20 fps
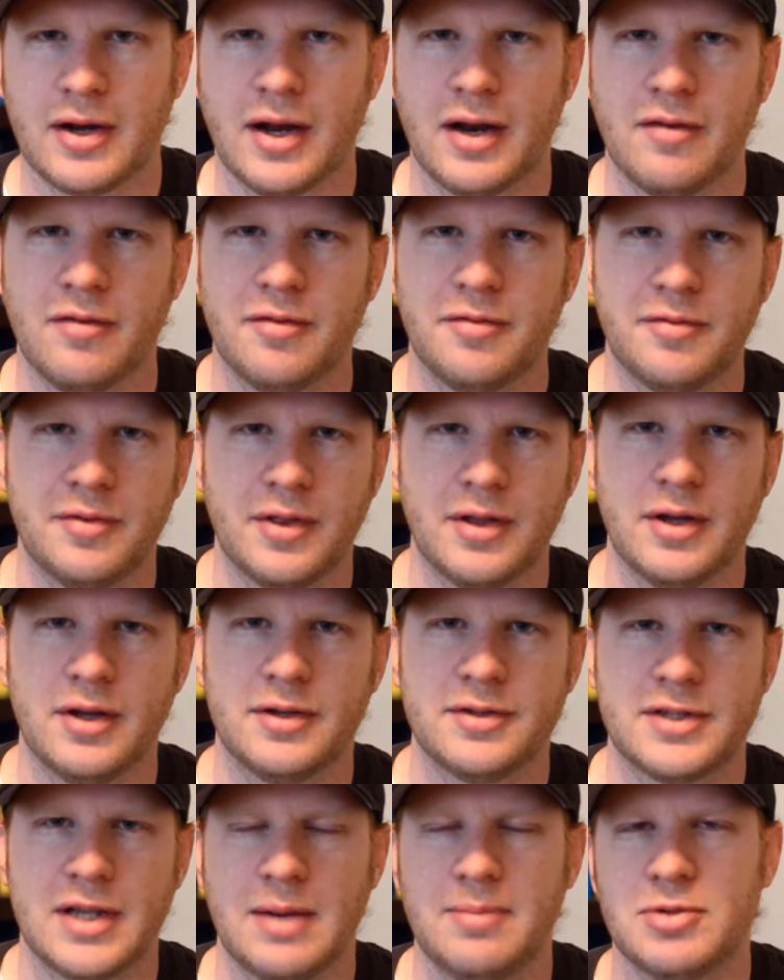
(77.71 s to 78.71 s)
kind of
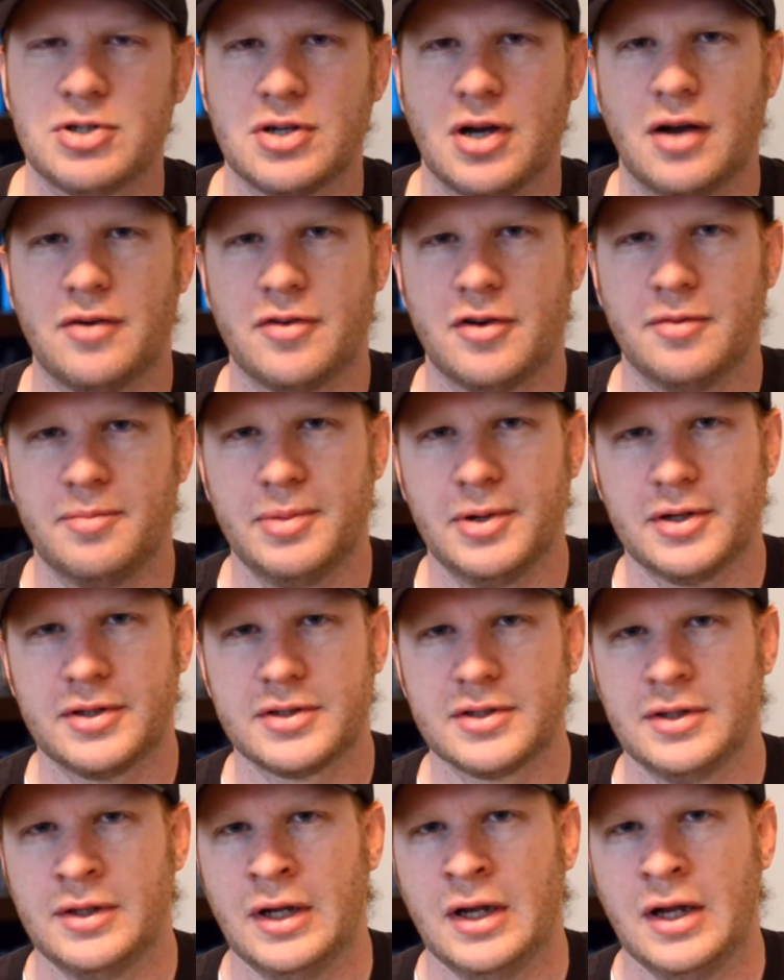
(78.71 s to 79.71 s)
the same genre of
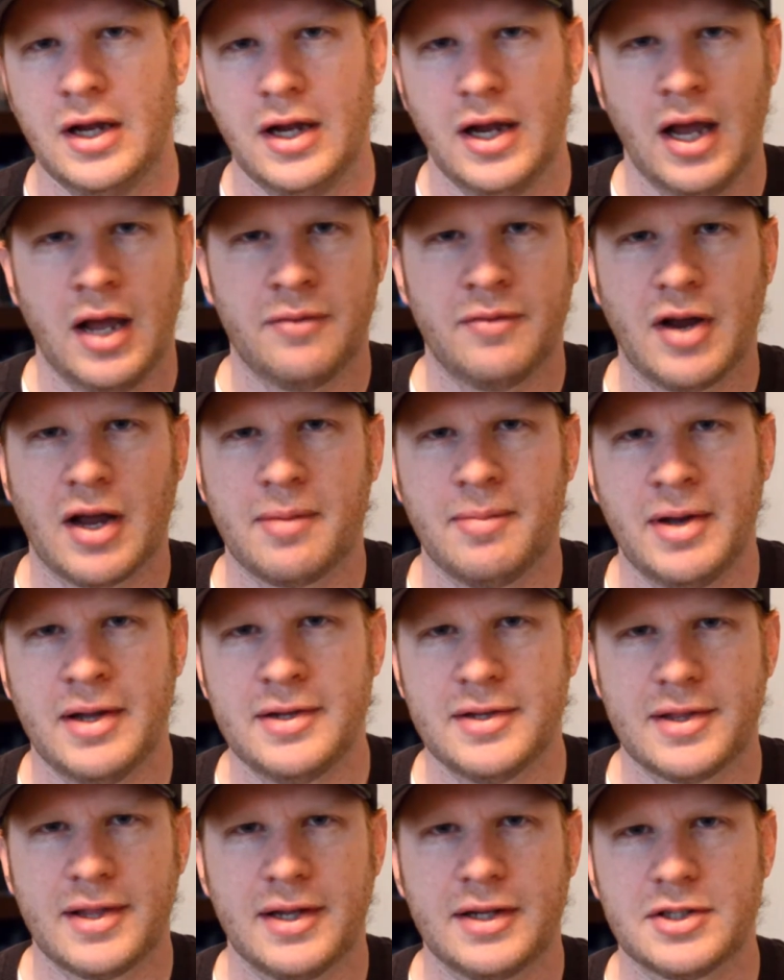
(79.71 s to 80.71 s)
books and
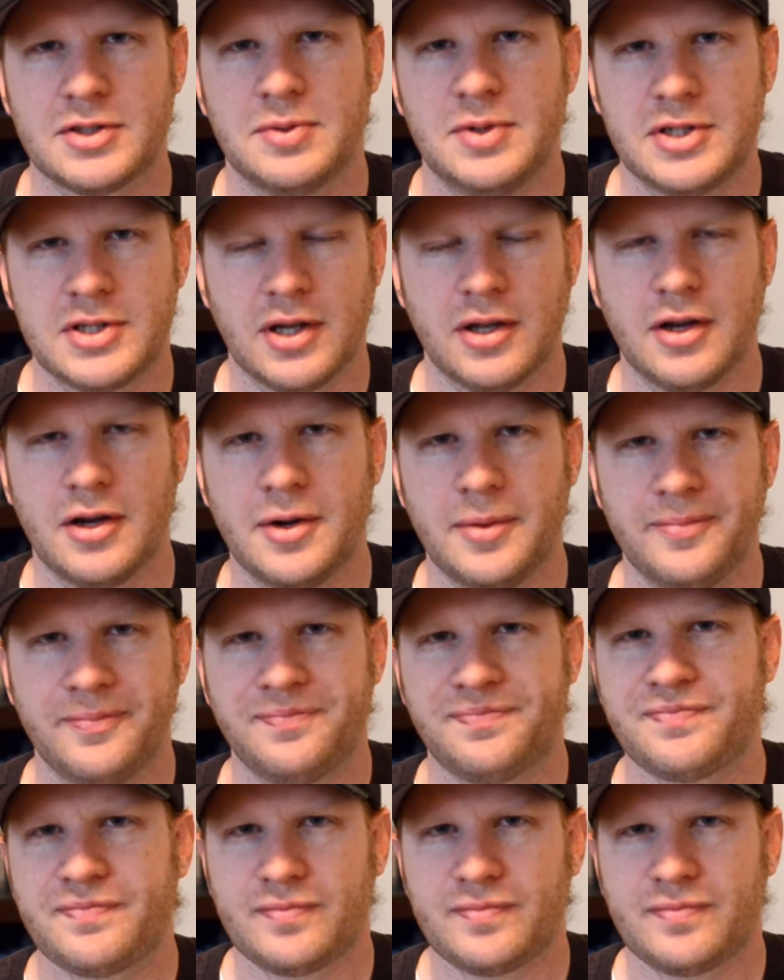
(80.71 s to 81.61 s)
recommend things to each other.